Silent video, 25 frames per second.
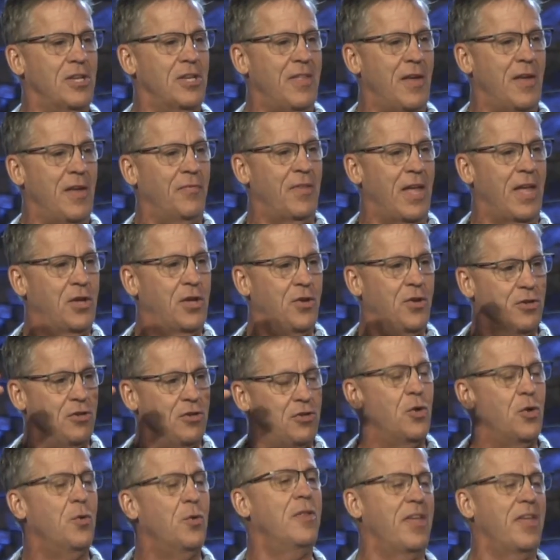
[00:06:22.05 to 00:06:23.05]
they, they couldn't
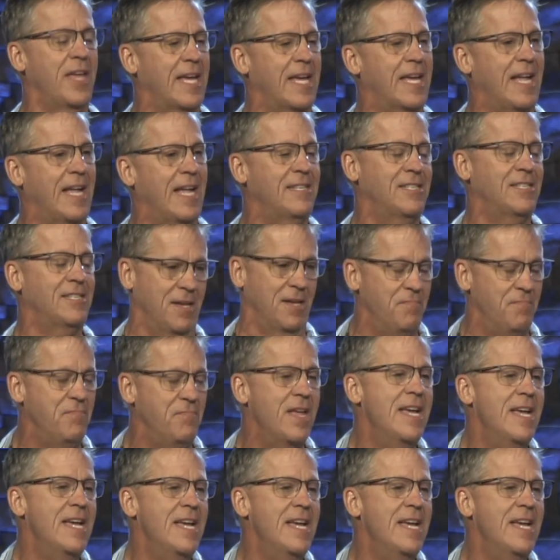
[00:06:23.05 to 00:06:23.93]
do anything against them.